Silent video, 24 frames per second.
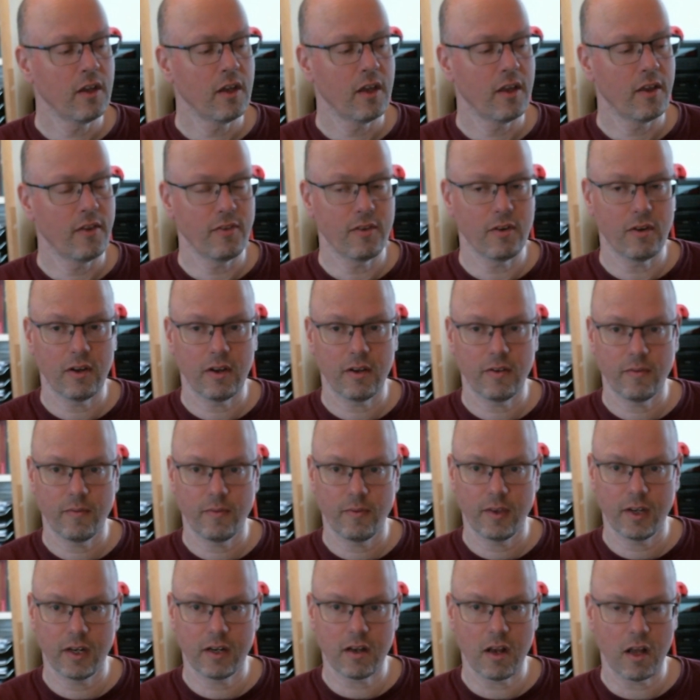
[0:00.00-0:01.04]

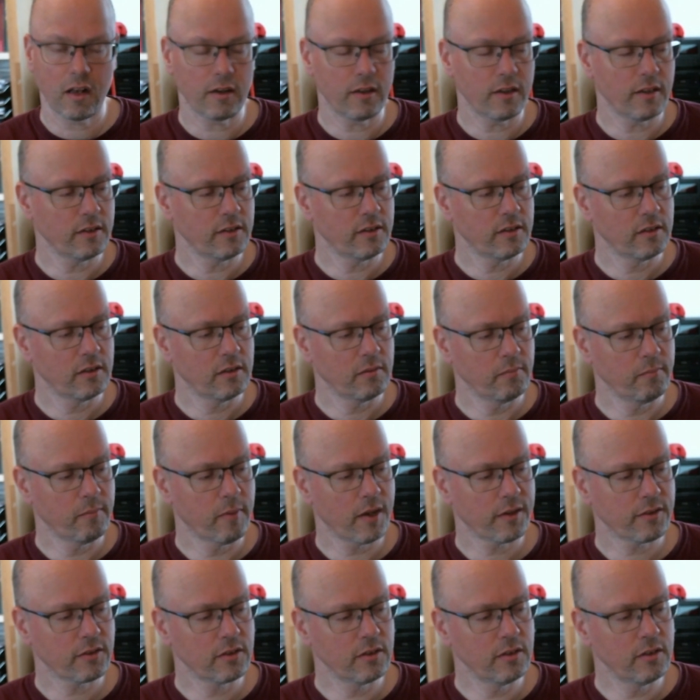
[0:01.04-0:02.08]
the colored
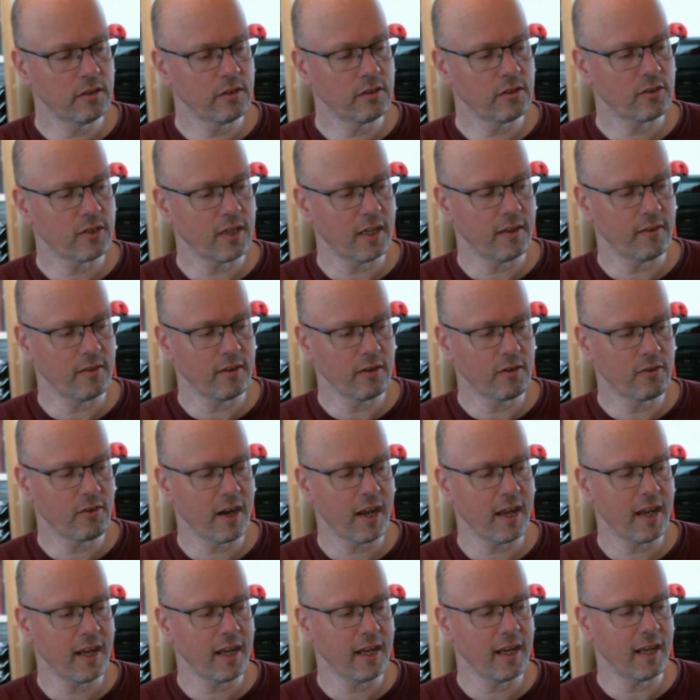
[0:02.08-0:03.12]
buttons and the
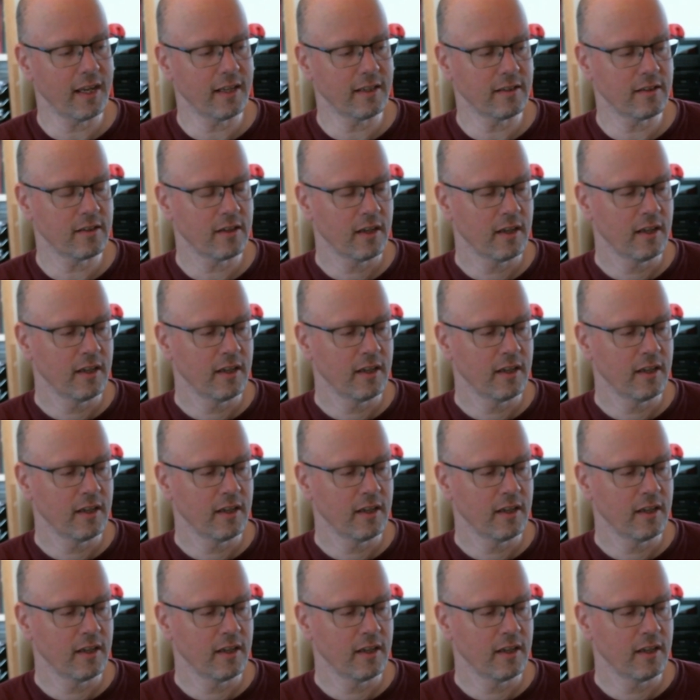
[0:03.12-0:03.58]
gray, and